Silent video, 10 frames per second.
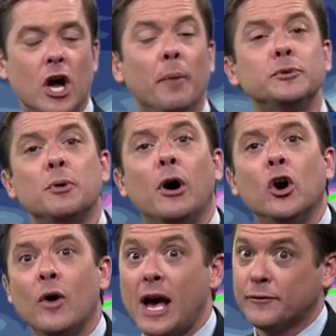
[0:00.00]
up.
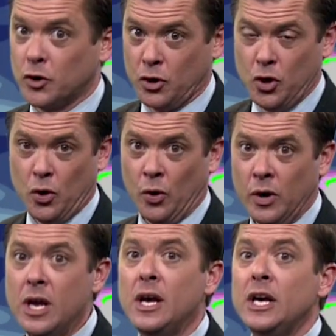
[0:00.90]
Tomorrow
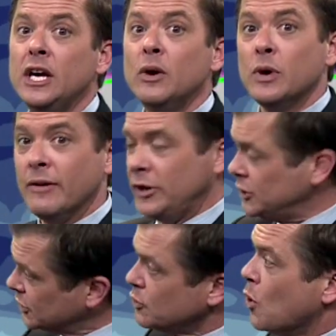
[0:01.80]
afternoon, we have
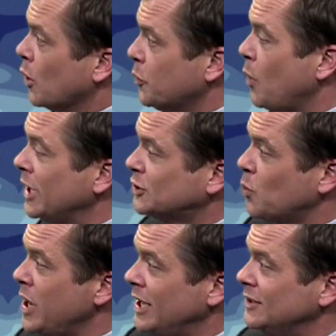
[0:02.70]
these northwest
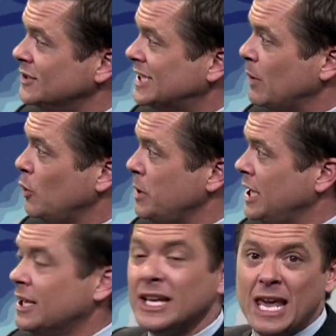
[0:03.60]
winds that will
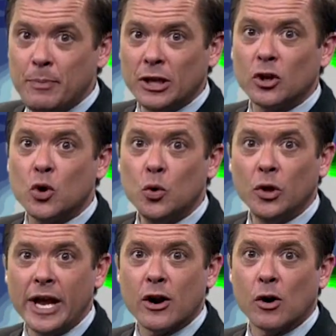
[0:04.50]
be keeping the
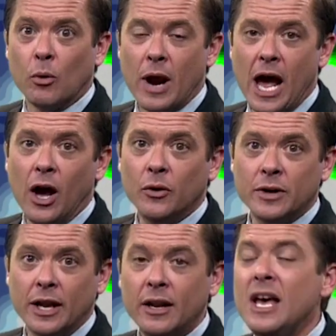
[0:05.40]
cool air
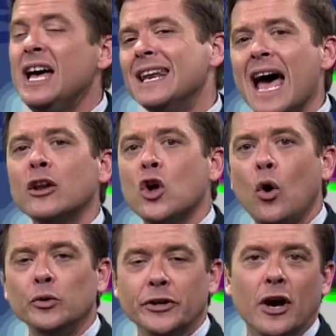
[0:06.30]
around and not
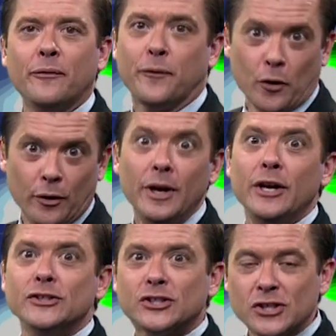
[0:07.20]
cold enough for
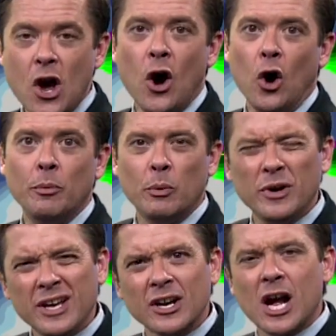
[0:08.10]
snow, but
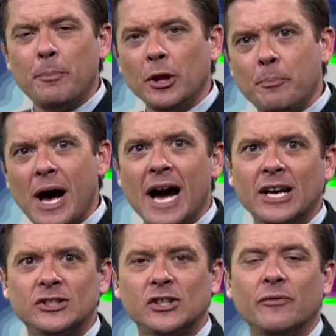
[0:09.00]
we'll get a couple of
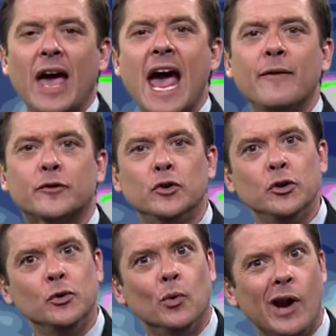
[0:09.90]
pockets of
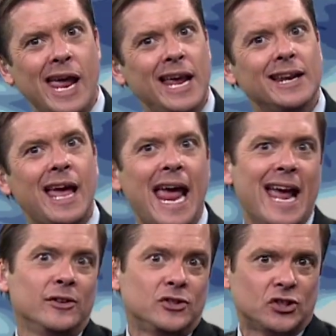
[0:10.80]
afternoon rain
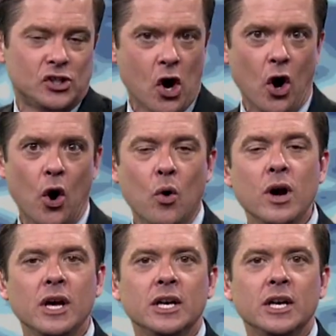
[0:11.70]
and snow.